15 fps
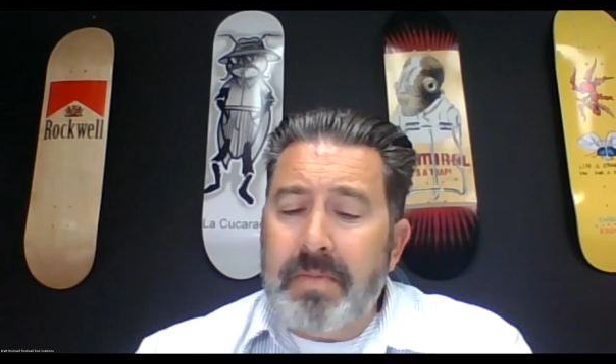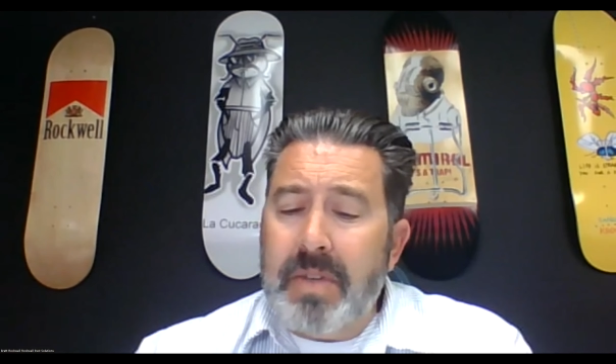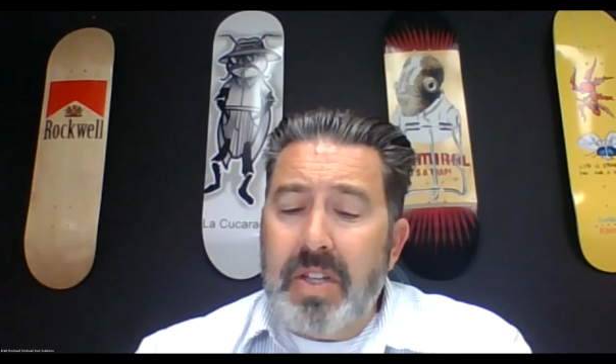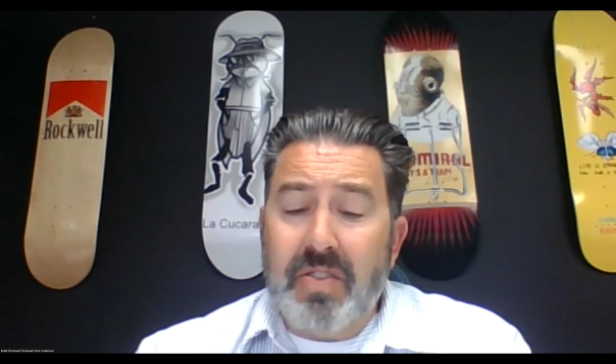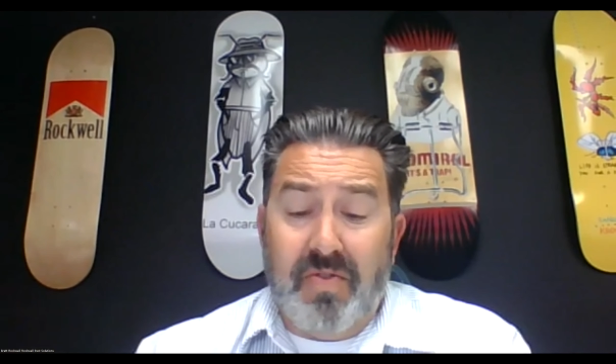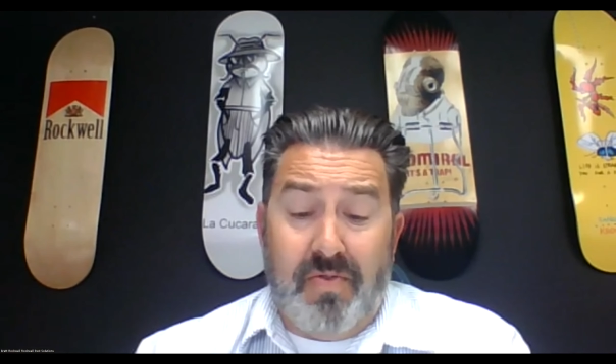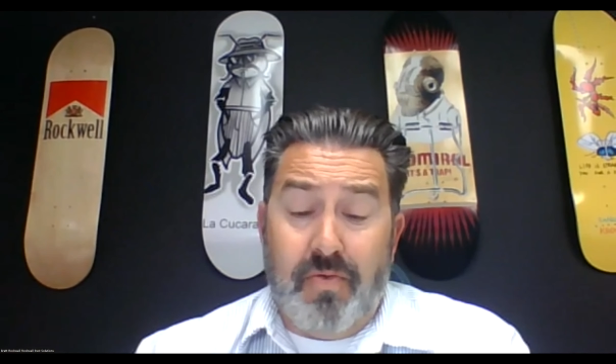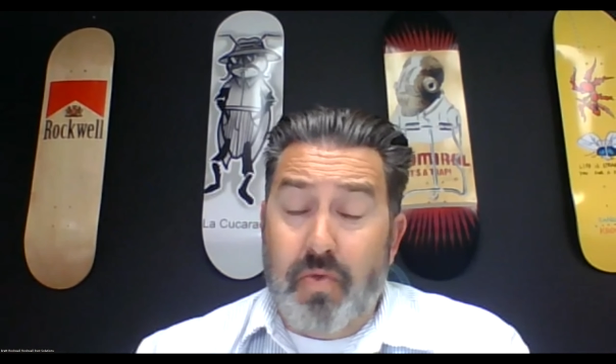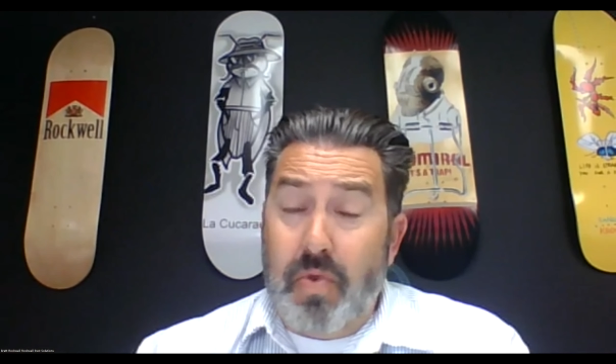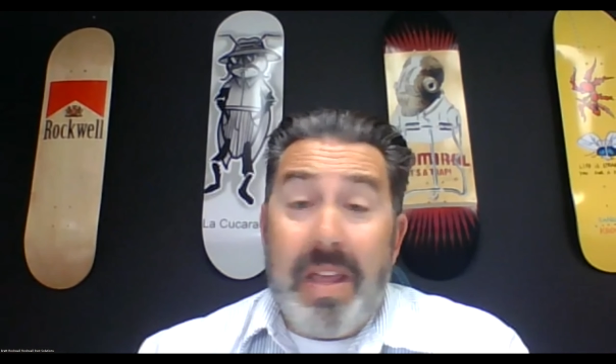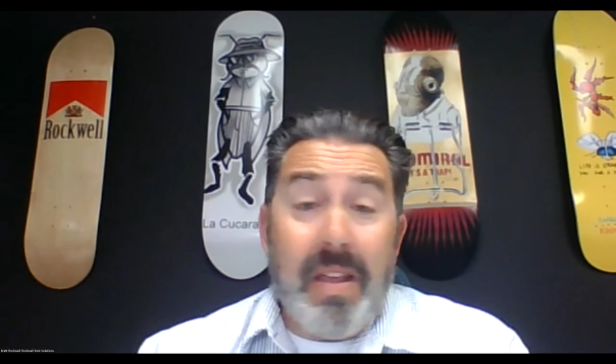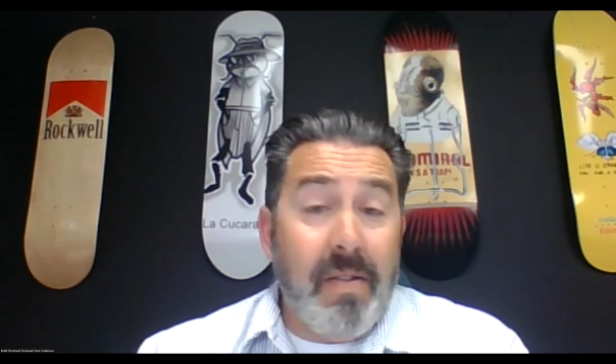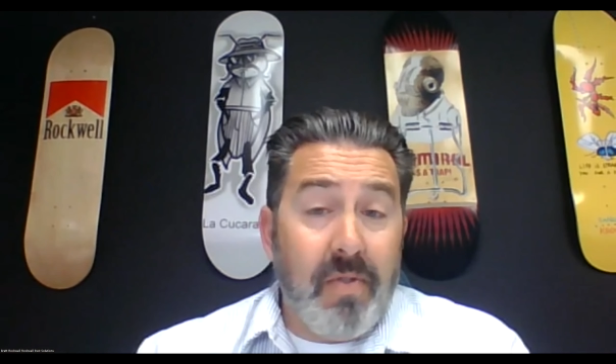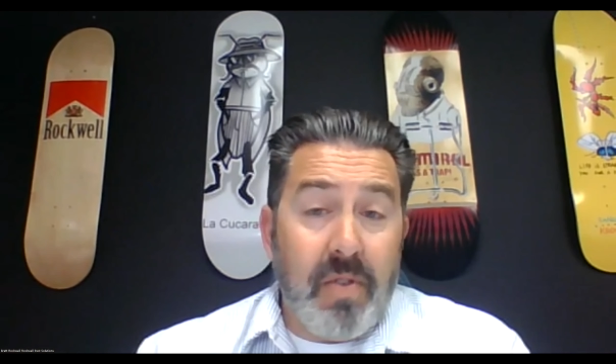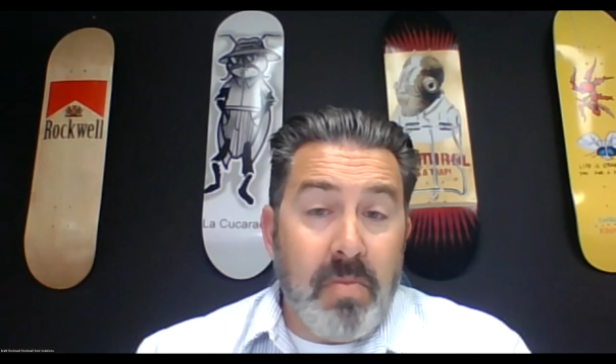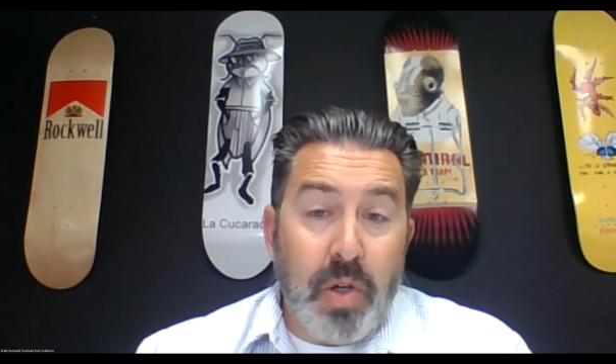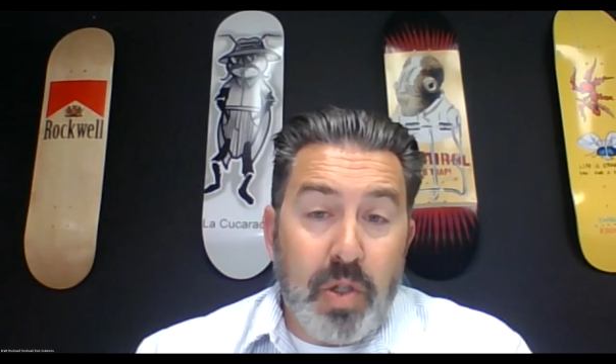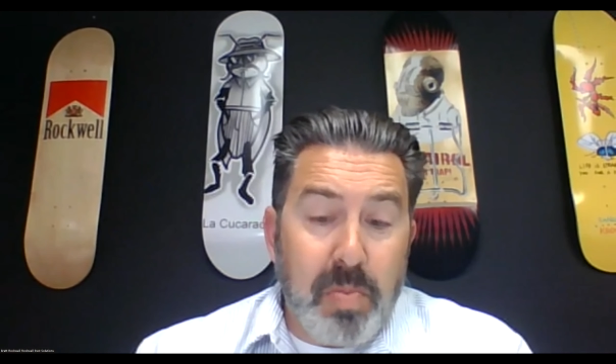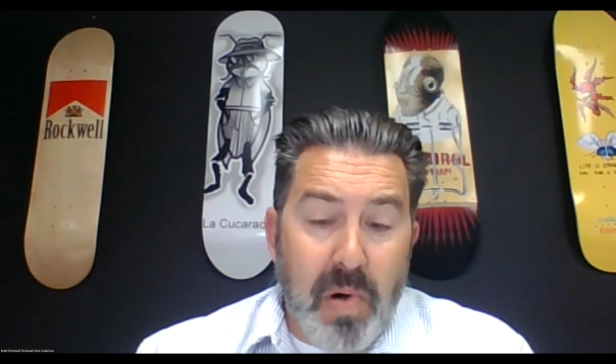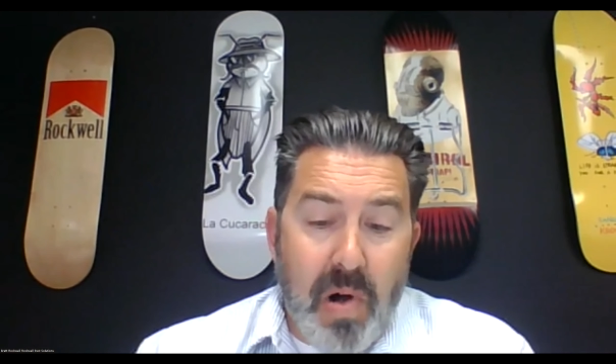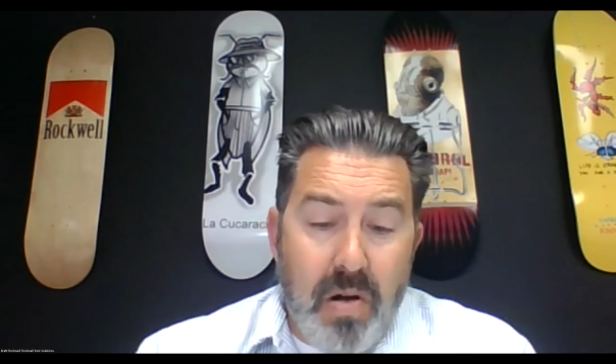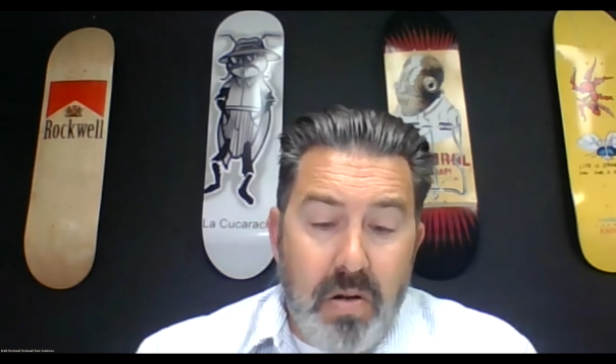It's free for the
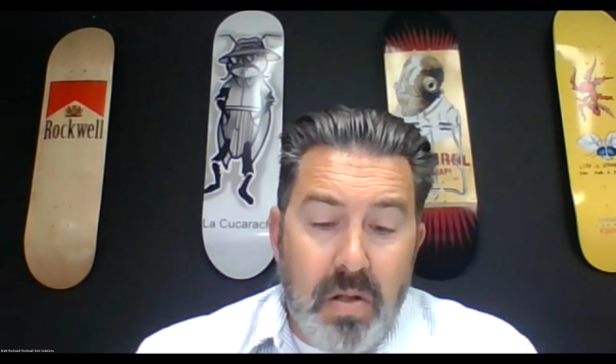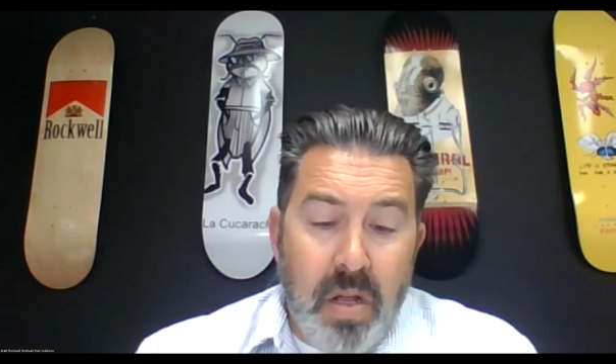most part.